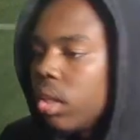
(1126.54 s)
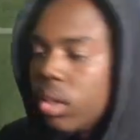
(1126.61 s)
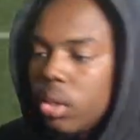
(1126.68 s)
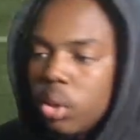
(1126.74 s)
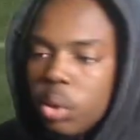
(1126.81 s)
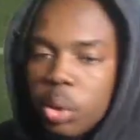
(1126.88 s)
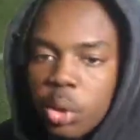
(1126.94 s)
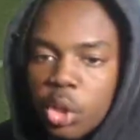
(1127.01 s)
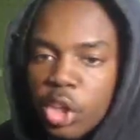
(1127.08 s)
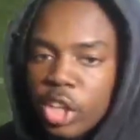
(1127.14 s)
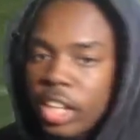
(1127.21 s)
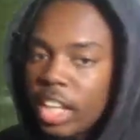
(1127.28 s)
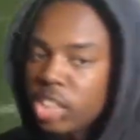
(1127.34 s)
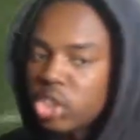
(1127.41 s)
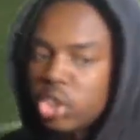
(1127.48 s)

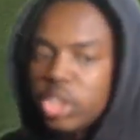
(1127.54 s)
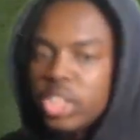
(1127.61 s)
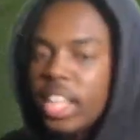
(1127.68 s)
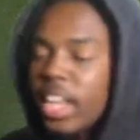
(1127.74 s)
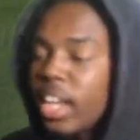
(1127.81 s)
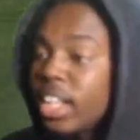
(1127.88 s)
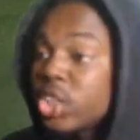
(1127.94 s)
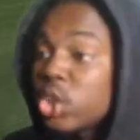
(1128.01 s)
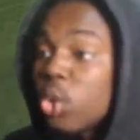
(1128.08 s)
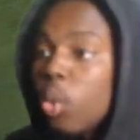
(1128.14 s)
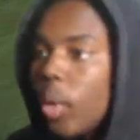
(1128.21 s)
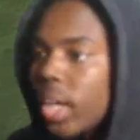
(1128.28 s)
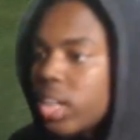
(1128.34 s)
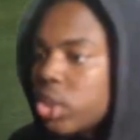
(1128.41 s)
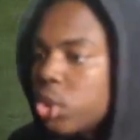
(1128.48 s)
It's
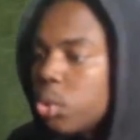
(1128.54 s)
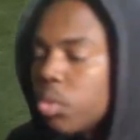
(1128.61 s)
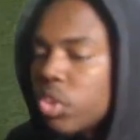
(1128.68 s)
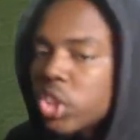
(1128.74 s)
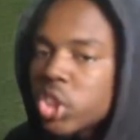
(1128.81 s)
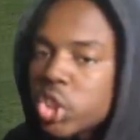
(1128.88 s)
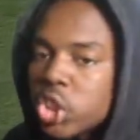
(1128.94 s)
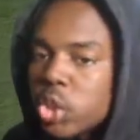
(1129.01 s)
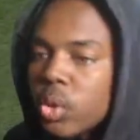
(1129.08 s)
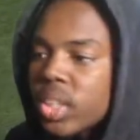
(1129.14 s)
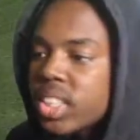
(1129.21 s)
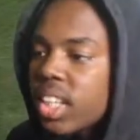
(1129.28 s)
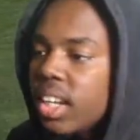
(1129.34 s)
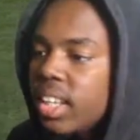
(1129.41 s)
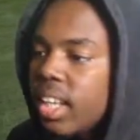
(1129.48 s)
quick too. Versus the short
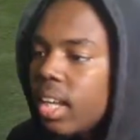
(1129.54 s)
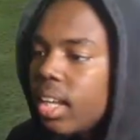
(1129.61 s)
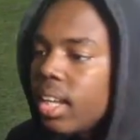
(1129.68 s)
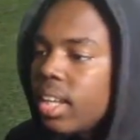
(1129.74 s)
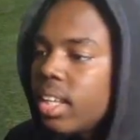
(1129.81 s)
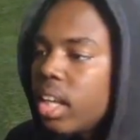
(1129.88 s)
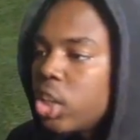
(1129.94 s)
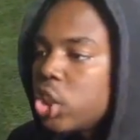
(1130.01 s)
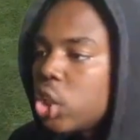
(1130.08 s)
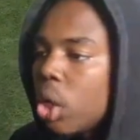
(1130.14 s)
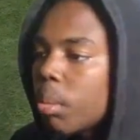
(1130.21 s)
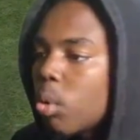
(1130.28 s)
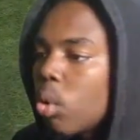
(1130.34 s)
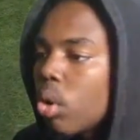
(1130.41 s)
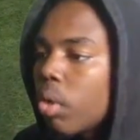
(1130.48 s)
side, that
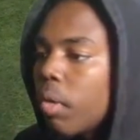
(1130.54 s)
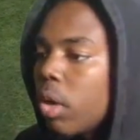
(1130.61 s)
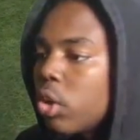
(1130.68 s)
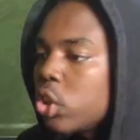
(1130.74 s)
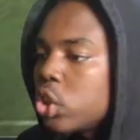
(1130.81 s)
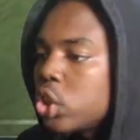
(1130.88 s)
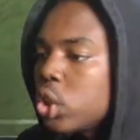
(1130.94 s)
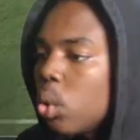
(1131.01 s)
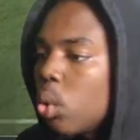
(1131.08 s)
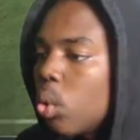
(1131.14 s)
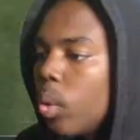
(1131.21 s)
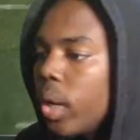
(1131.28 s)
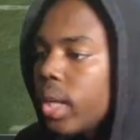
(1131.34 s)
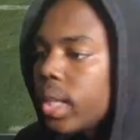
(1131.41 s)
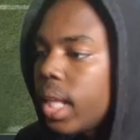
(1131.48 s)
sharp corner route is so
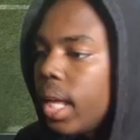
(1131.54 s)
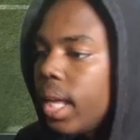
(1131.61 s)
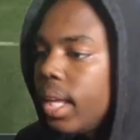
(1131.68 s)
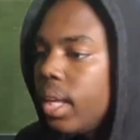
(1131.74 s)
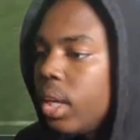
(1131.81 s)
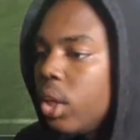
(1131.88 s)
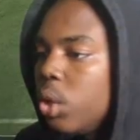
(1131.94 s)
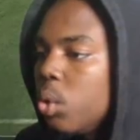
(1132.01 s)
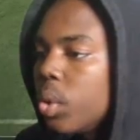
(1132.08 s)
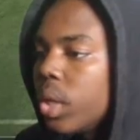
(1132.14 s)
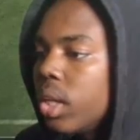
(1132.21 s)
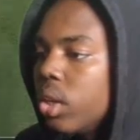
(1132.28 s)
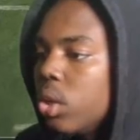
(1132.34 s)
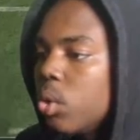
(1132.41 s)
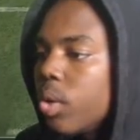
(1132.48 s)
quick that you
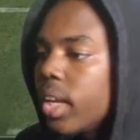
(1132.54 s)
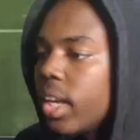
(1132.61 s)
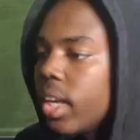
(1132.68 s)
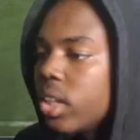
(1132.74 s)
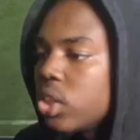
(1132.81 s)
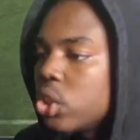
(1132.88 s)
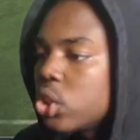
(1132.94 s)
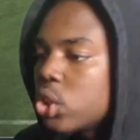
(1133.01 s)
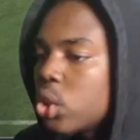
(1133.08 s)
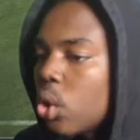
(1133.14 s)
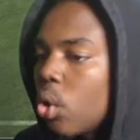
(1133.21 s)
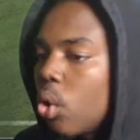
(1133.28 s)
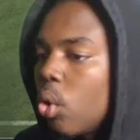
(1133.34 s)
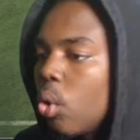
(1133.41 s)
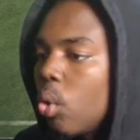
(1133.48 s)
can get
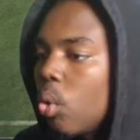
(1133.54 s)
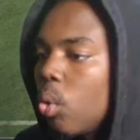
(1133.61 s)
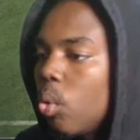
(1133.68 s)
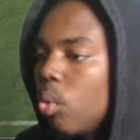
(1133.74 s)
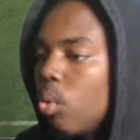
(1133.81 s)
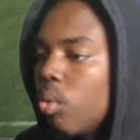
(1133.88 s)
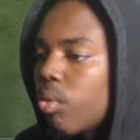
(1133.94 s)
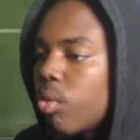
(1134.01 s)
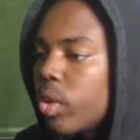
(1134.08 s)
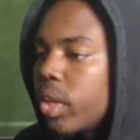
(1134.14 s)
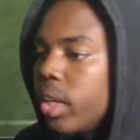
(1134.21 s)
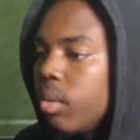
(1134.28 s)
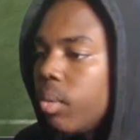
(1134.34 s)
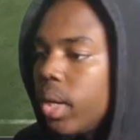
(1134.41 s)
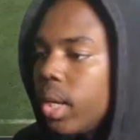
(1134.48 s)
so
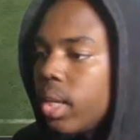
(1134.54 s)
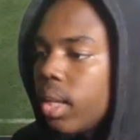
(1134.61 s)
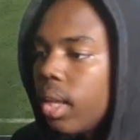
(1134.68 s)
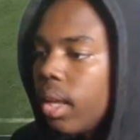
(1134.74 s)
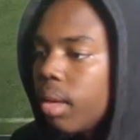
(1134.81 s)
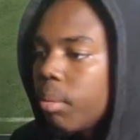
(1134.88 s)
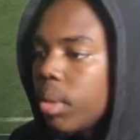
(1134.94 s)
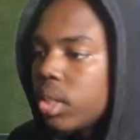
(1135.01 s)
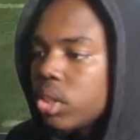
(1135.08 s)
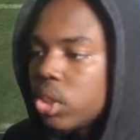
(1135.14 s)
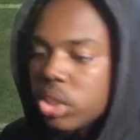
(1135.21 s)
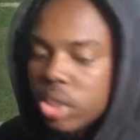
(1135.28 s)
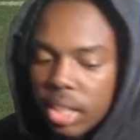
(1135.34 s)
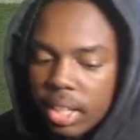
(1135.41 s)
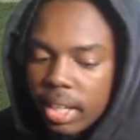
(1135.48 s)
freaky with it, like, because
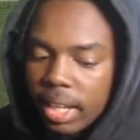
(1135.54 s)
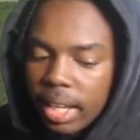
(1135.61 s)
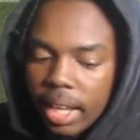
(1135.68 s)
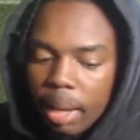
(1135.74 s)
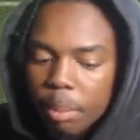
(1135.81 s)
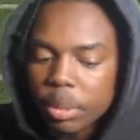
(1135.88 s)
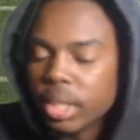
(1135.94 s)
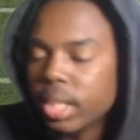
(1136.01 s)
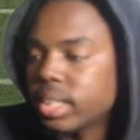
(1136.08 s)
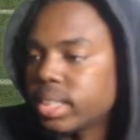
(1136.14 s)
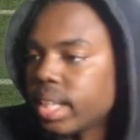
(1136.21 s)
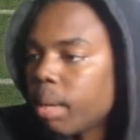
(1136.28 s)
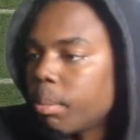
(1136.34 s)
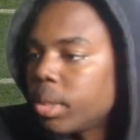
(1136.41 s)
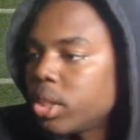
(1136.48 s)
it's
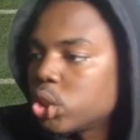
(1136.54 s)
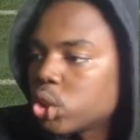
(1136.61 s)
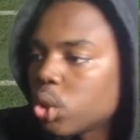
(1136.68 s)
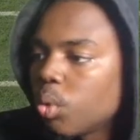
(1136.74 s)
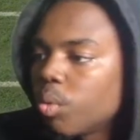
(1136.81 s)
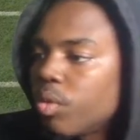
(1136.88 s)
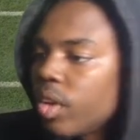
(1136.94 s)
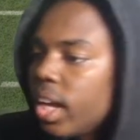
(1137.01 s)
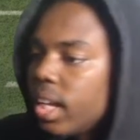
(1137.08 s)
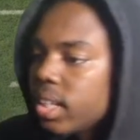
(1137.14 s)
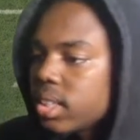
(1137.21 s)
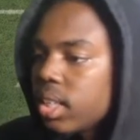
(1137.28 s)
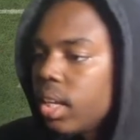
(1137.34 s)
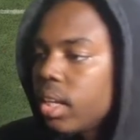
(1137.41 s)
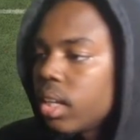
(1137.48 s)
happening so
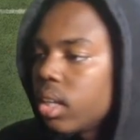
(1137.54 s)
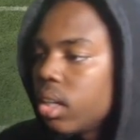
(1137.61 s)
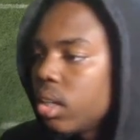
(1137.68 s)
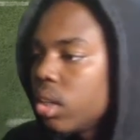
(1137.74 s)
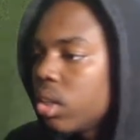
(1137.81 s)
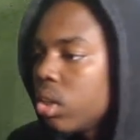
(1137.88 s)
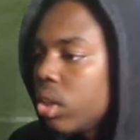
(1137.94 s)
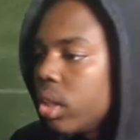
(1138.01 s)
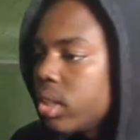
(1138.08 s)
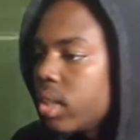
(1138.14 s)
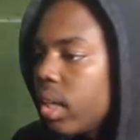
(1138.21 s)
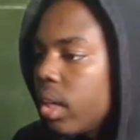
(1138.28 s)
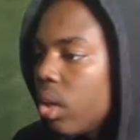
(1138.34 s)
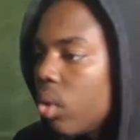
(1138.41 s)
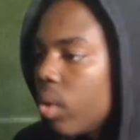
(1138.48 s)
fast. Like, it's
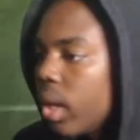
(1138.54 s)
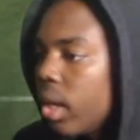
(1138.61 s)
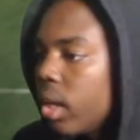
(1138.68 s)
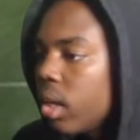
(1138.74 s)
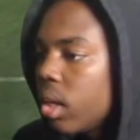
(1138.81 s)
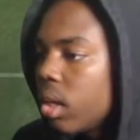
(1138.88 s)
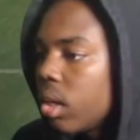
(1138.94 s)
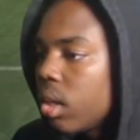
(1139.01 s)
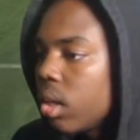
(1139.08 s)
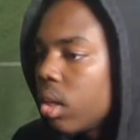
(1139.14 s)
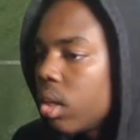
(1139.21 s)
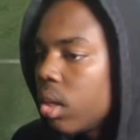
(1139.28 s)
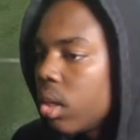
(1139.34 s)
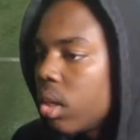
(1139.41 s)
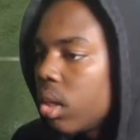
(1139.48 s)
like, okay,
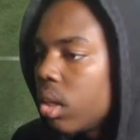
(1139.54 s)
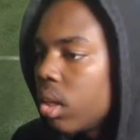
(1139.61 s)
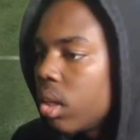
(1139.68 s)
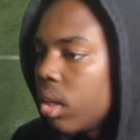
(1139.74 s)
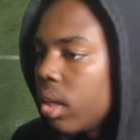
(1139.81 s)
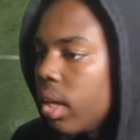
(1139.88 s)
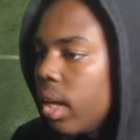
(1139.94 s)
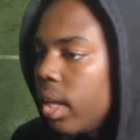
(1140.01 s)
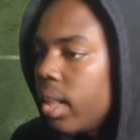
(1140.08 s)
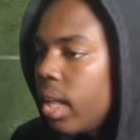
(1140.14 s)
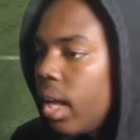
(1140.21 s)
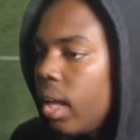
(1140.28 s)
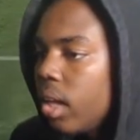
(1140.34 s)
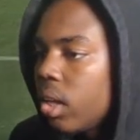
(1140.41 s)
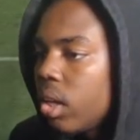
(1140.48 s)
hit
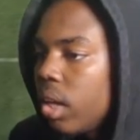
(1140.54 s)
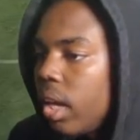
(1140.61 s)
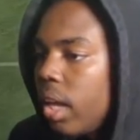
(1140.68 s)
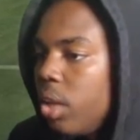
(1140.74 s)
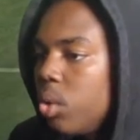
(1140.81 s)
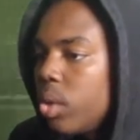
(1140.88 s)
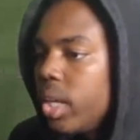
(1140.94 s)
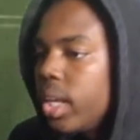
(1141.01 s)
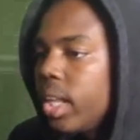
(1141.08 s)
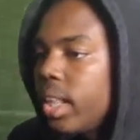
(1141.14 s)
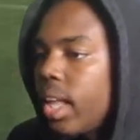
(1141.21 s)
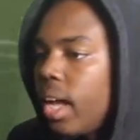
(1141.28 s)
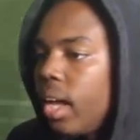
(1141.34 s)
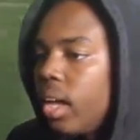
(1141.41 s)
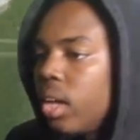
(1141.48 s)
that, and you can get that.